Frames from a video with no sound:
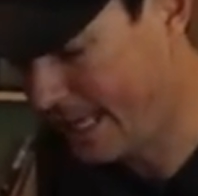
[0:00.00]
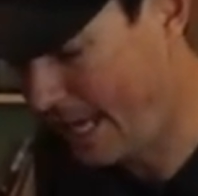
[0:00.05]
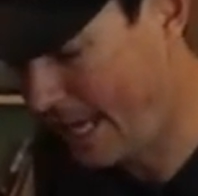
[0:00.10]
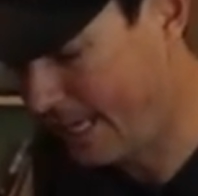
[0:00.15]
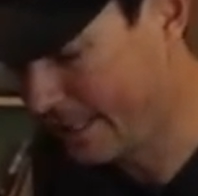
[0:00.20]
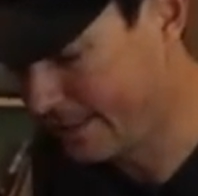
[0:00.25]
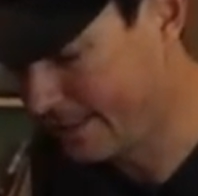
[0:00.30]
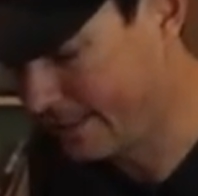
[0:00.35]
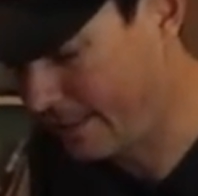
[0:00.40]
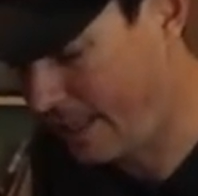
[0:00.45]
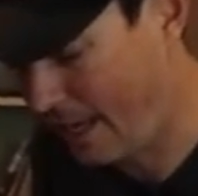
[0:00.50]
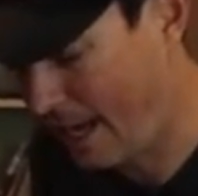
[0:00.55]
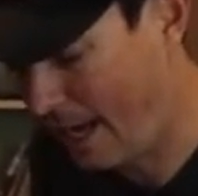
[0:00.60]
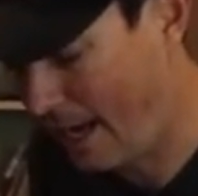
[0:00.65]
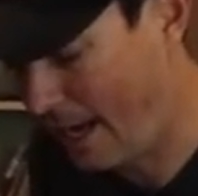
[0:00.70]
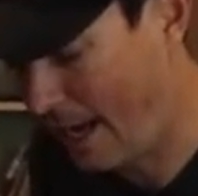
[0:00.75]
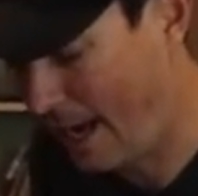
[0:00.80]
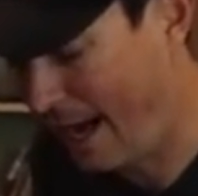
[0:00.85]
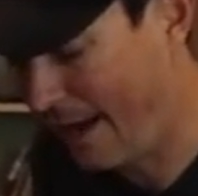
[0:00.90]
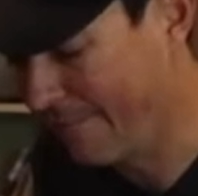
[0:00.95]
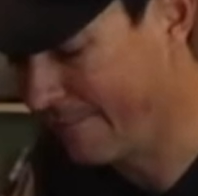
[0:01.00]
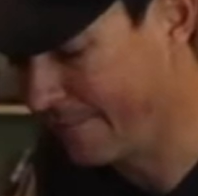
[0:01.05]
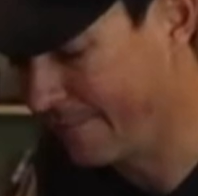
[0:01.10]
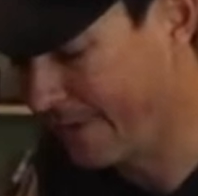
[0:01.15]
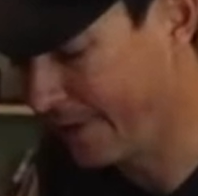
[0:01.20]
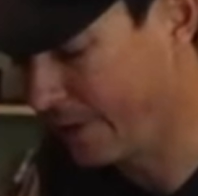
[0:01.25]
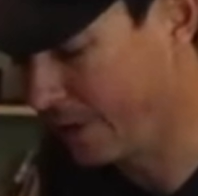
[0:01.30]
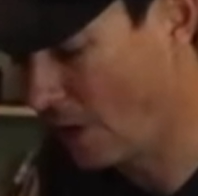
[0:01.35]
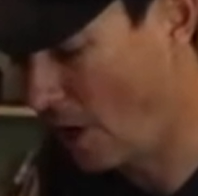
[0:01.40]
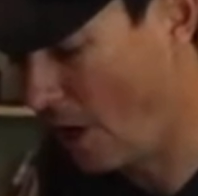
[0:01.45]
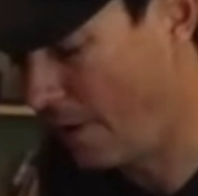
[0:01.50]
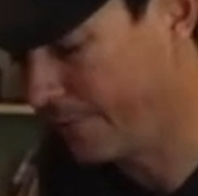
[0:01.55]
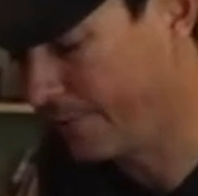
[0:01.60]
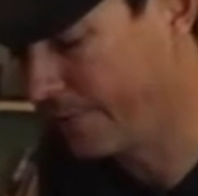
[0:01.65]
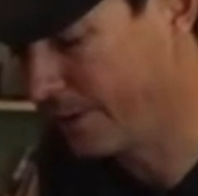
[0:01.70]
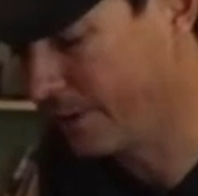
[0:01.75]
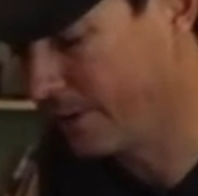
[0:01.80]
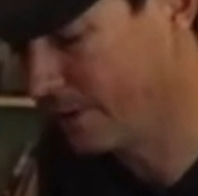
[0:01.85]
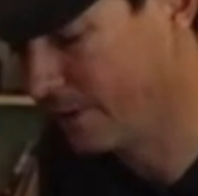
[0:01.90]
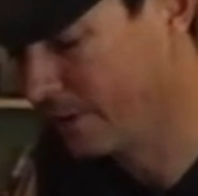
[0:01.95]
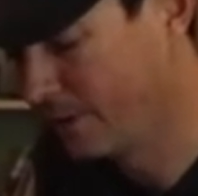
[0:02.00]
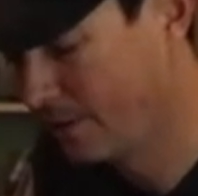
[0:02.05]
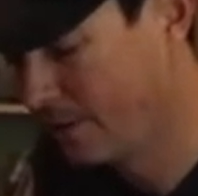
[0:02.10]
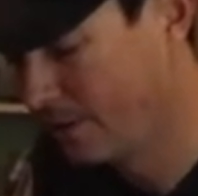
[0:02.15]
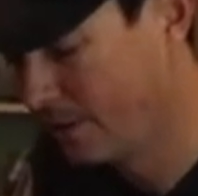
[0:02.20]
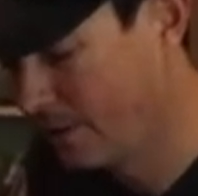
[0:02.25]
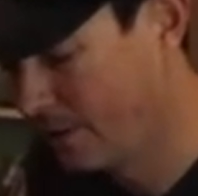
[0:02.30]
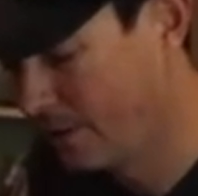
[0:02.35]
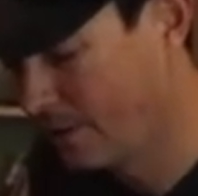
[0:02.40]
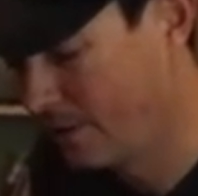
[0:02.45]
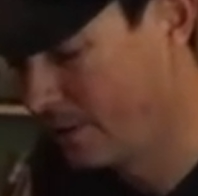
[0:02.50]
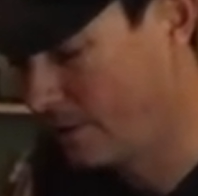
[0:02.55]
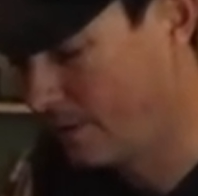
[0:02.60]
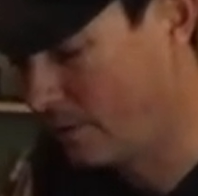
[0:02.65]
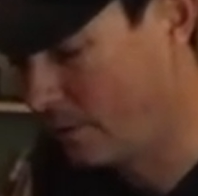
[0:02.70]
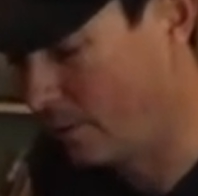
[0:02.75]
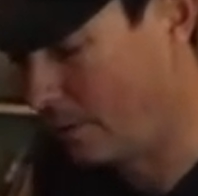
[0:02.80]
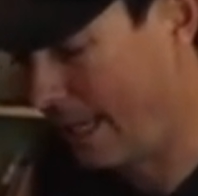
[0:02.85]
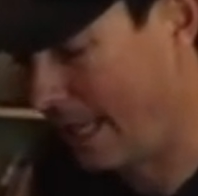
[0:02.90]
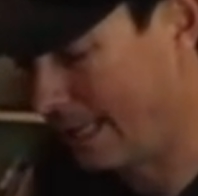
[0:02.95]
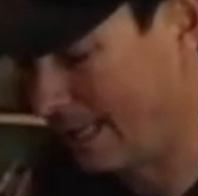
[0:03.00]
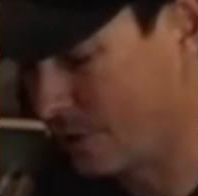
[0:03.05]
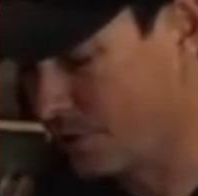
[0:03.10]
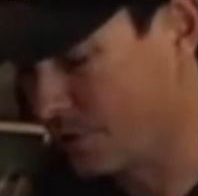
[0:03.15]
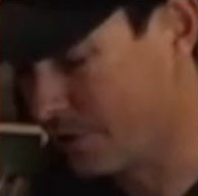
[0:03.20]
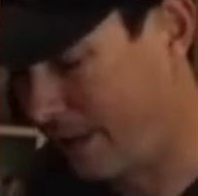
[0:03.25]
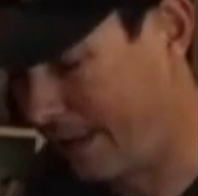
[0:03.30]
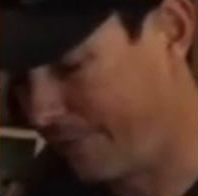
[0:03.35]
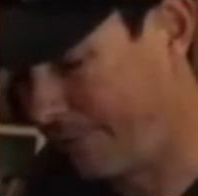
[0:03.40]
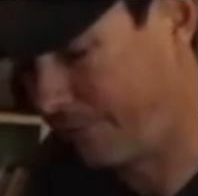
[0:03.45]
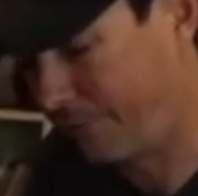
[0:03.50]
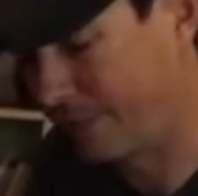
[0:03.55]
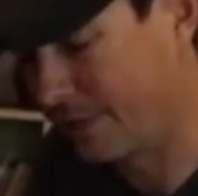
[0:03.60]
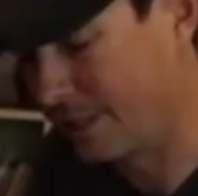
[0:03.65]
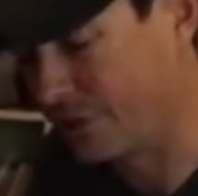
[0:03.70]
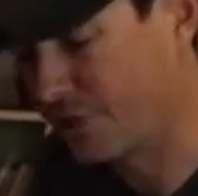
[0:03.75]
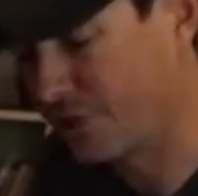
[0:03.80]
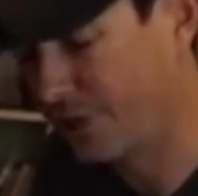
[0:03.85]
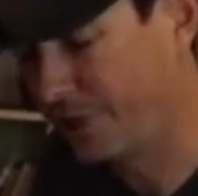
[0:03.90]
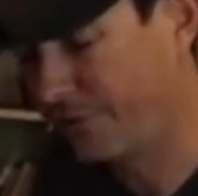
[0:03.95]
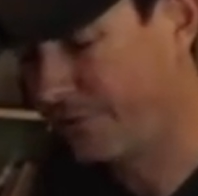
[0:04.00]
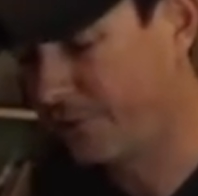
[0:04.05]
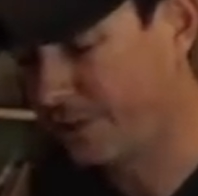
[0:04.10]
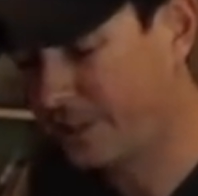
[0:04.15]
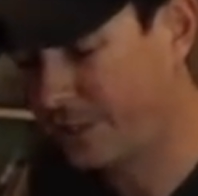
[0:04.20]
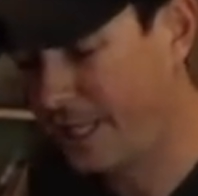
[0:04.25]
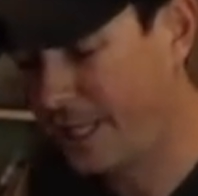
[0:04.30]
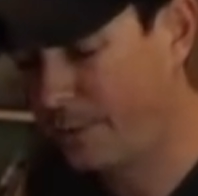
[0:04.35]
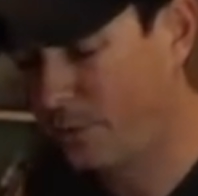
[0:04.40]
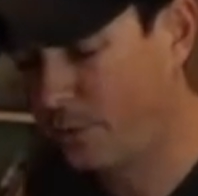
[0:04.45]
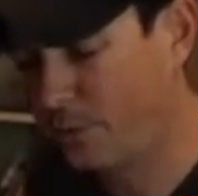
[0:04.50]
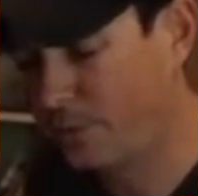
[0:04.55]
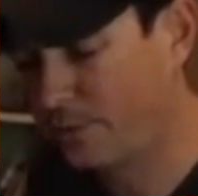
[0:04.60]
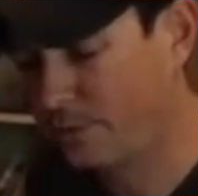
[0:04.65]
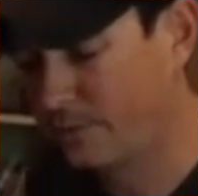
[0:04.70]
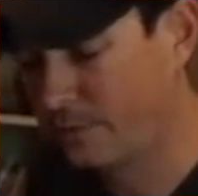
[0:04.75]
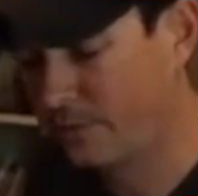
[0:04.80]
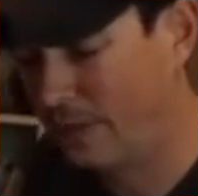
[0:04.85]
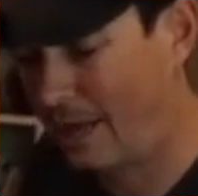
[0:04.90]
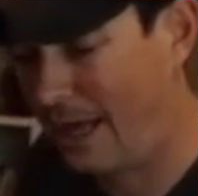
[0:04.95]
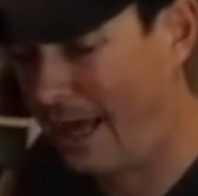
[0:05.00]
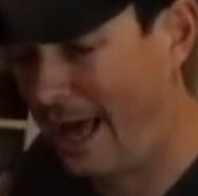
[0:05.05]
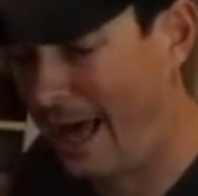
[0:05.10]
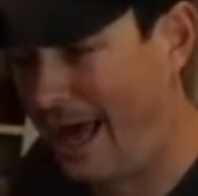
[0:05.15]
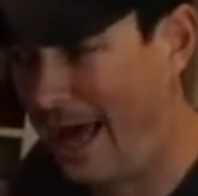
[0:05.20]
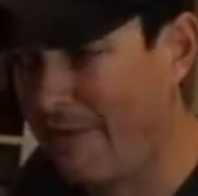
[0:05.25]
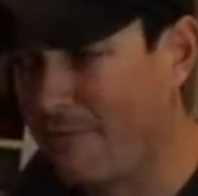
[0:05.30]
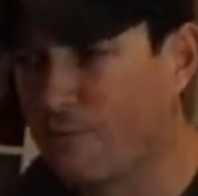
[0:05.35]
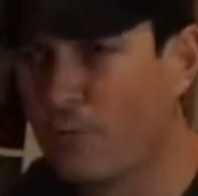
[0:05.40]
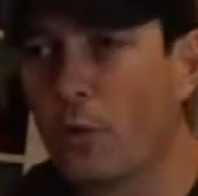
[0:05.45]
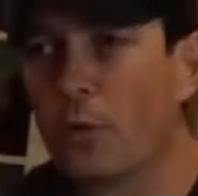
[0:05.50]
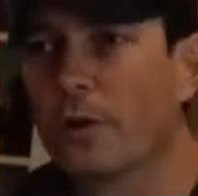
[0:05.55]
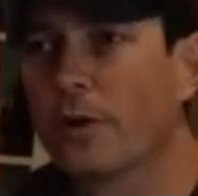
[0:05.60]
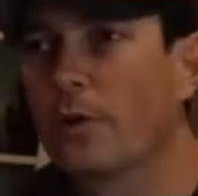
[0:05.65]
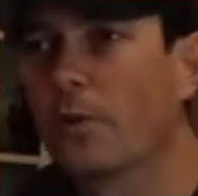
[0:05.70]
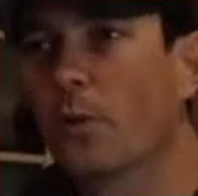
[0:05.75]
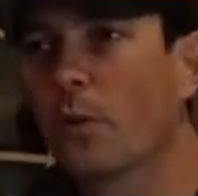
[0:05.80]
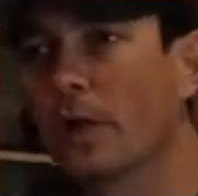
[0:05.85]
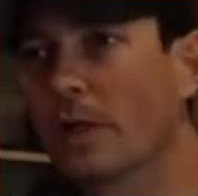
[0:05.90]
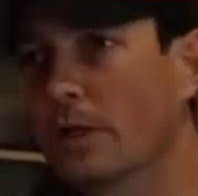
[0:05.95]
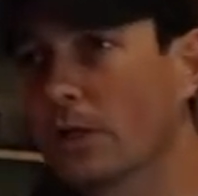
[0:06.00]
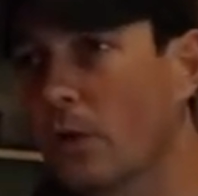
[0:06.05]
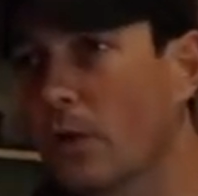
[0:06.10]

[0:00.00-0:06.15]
that I very often, or at least like for this year, for example, I have more than one